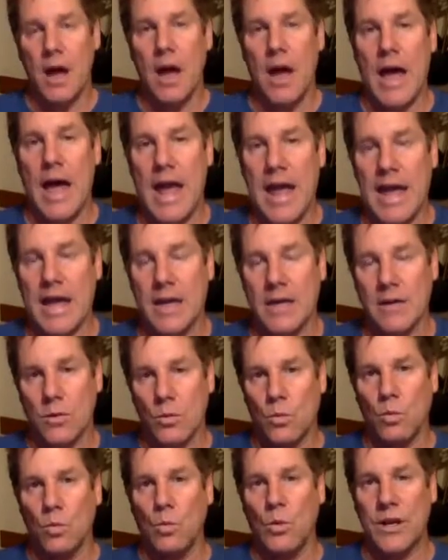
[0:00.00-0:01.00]

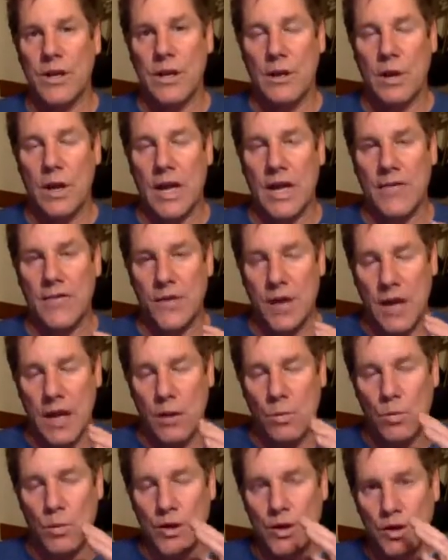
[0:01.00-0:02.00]
when
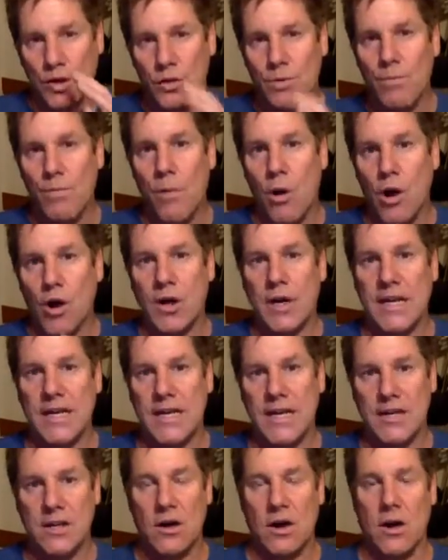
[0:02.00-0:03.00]
you're
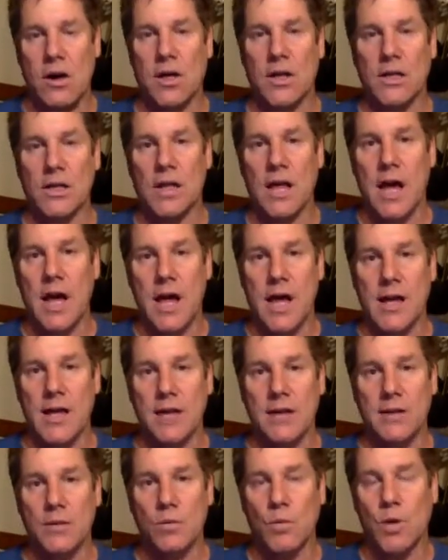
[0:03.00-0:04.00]
marketing
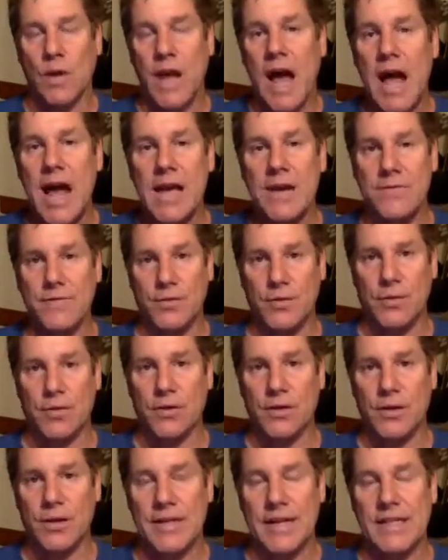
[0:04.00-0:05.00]
online, what I've
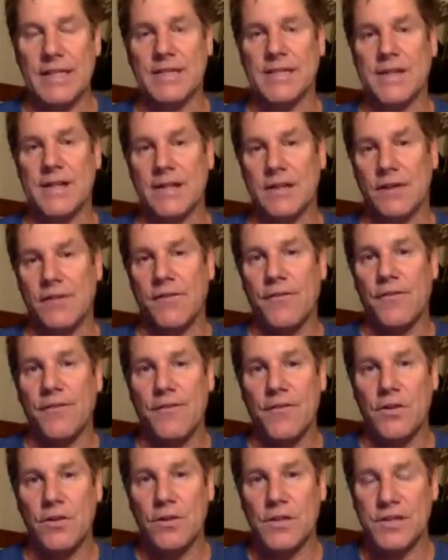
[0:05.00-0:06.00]
learned is that the
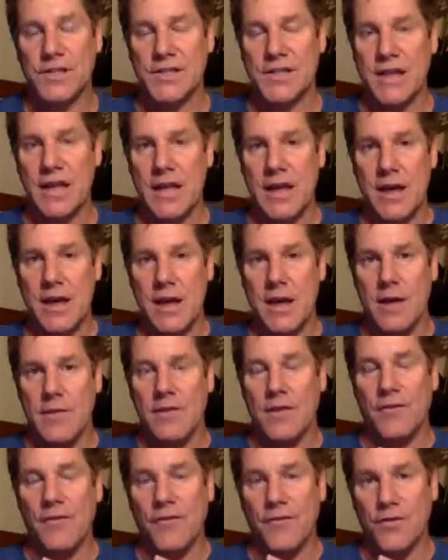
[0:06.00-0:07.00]
first
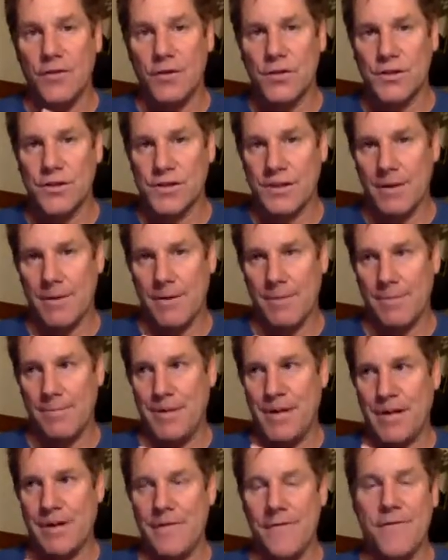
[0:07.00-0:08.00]

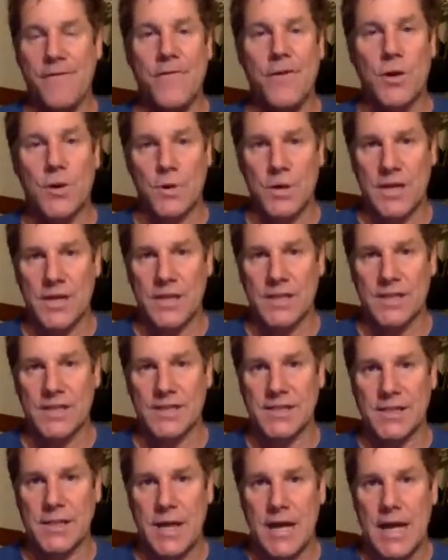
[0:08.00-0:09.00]
bit of
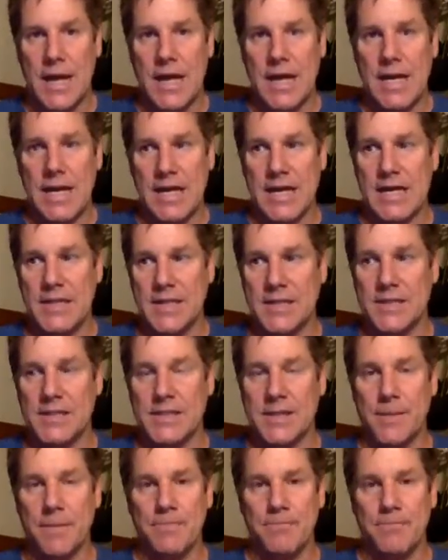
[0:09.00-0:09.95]
focus is